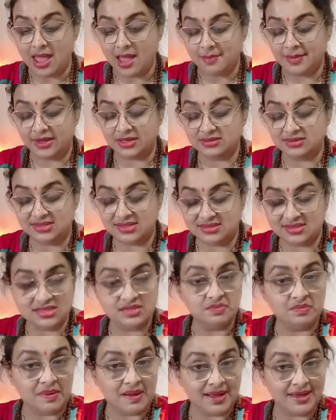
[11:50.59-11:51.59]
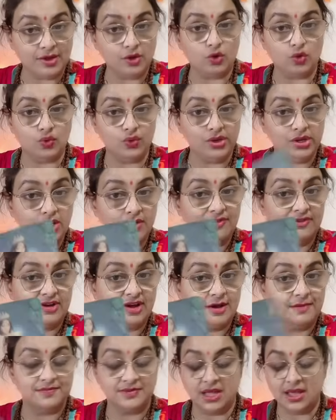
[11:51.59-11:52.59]
because this is my queen of
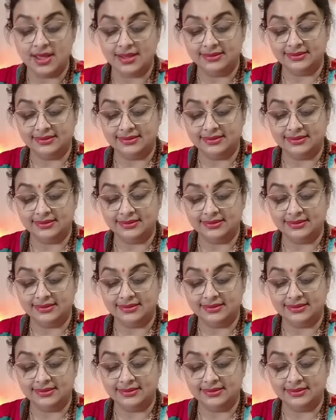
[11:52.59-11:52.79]
cups